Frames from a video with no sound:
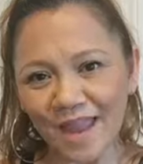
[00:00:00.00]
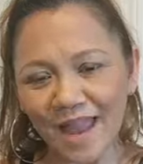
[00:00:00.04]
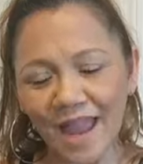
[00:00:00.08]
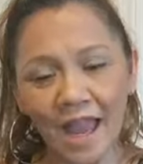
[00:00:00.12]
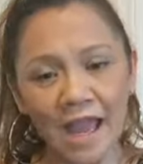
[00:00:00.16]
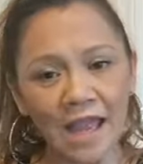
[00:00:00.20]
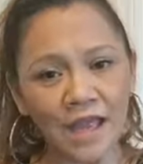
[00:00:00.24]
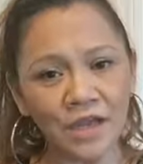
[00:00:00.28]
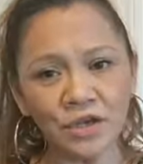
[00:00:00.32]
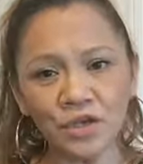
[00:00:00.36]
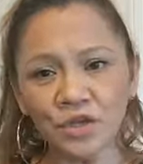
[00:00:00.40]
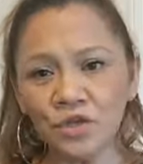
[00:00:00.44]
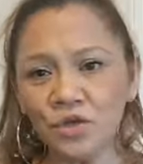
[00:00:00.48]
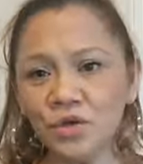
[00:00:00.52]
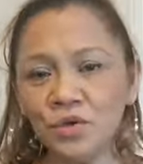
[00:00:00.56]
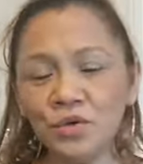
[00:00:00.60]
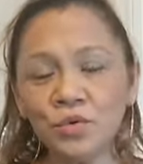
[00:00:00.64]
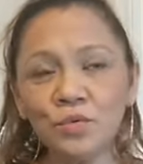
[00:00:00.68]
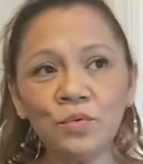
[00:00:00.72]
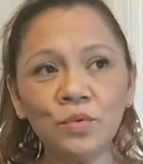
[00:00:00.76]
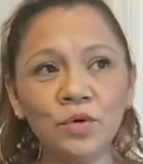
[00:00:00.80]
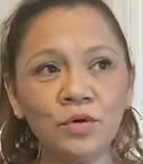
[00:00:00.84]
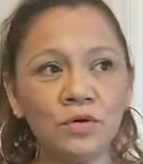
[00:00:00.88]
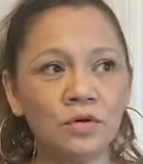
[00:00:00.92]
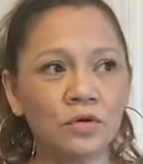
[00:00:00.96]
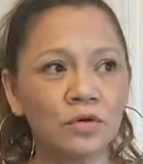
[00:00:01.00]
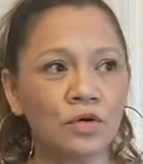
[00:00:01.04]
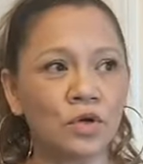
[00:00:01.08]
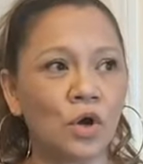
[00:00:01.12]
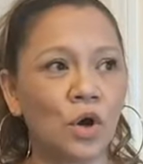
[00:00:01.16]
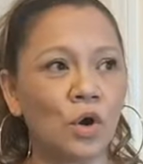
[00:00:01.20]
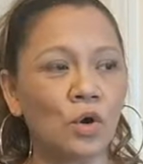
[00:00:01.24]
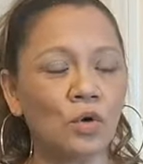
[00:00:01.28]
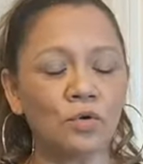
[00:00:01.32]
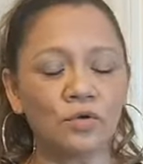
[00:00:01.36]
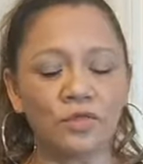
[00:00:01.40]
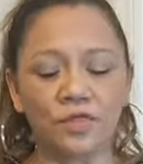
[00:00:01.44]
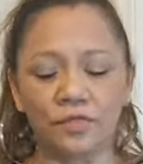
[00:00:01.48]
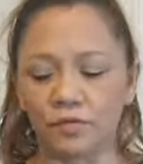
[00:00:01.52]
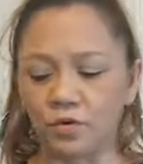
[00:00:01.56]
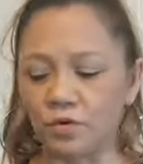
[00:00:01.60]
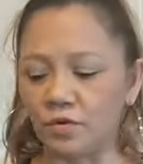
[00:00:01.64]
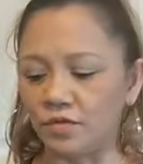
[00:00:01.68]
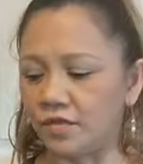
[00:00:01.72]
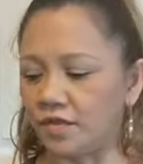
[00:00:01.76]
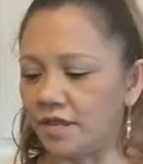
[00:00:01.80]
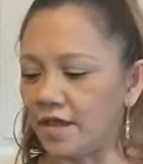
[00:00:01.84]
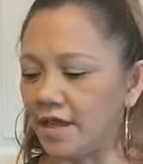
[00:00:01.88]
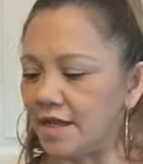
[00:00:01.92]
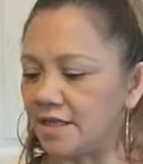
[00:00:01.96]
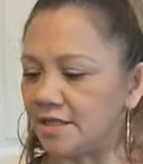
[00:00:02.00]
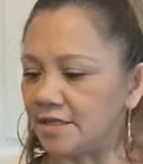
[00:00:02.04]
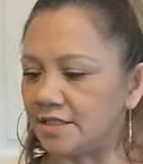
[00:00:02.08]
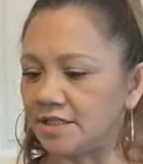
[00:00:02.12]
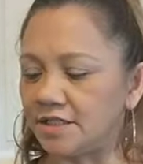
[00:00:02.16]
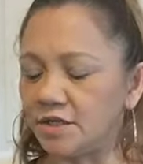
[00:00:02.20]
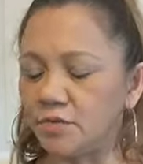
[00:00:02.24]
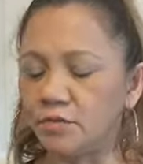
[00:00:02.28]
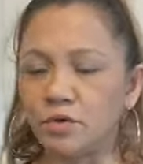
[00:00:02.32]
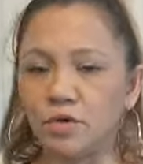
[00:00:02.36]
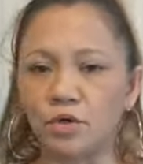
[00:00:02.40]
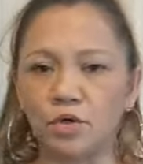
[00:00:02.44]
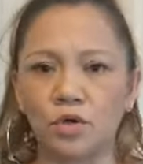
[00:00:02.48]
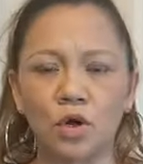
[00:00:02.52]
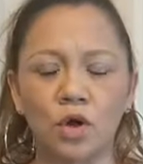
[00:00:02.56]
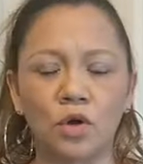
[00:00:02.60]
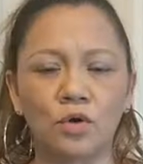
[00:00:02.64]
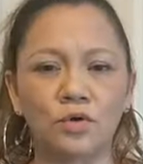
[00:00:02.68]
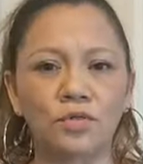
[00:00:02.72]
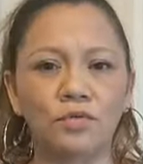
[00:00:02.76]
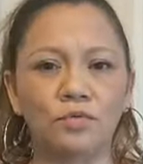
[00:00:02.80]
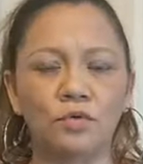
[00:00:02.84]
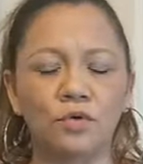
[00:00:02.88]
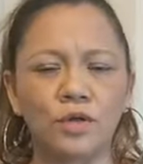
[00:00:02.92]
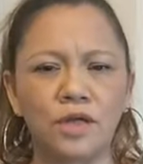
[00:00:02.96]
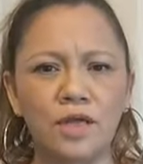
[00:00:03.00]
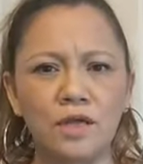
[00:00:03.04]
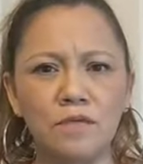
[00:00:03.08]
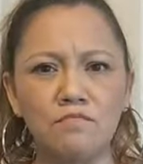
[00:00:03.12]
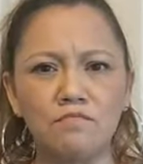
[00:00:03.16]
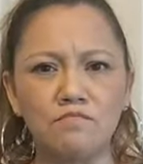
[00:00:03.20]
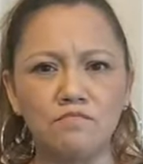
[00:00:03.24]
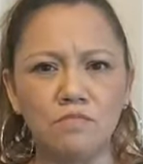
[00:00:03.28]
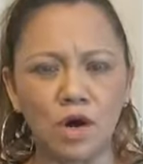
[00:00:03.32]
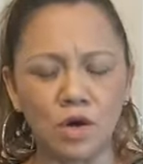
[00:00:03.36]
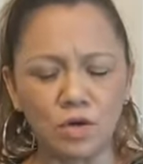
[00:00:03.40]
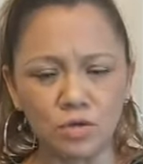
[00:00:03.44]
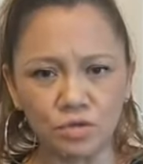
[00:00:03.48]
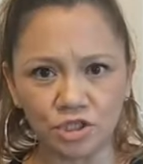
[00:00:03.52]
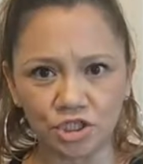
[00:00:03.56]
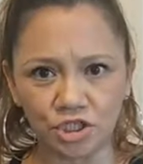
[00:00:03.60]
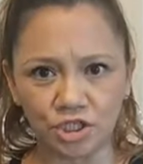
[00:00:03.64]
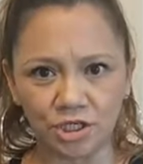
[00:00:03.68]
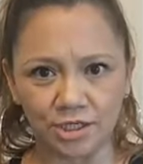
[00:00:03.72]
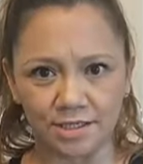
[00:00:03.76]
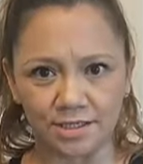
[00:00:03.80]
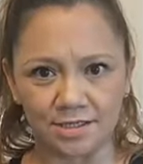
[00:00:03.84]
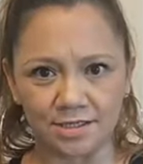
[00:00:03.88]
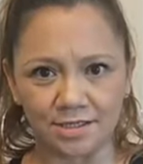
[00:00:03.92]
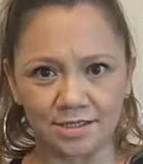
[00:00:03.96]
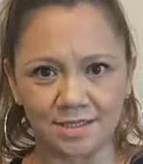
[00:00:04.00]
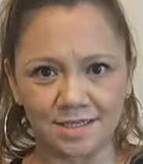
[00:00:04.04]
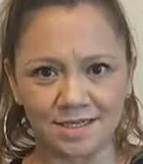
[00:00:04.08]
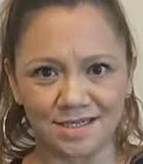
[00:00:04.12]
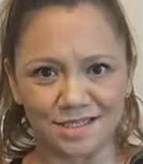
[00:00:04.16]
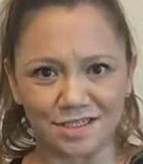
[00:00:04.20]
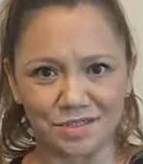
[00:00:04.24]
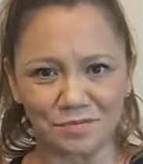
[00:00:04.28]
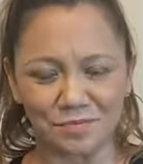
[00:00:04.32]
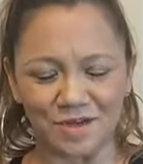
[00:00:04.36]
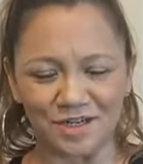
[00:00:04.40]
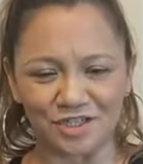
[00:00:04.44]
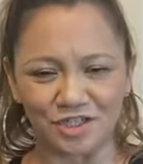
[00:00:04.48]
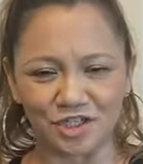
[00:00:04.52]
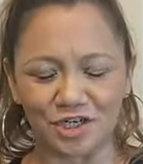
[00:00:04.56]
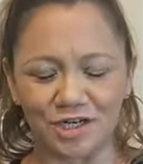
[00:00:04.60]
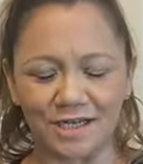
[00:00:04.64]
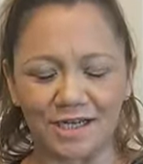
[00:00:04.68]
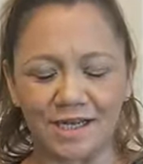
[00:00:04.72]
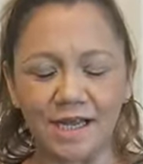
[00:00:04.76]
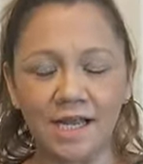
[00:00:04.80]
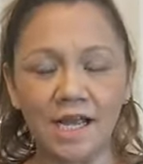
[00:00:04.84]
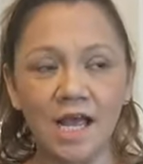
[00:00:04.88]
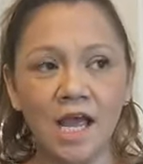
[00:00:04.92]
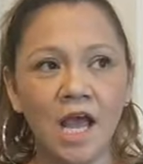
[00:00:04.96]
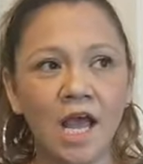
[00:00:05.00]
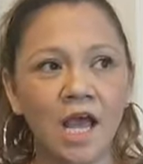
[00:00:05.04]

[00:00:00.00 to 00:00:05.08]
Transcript: and you will go through things. You will go through emotions, especially.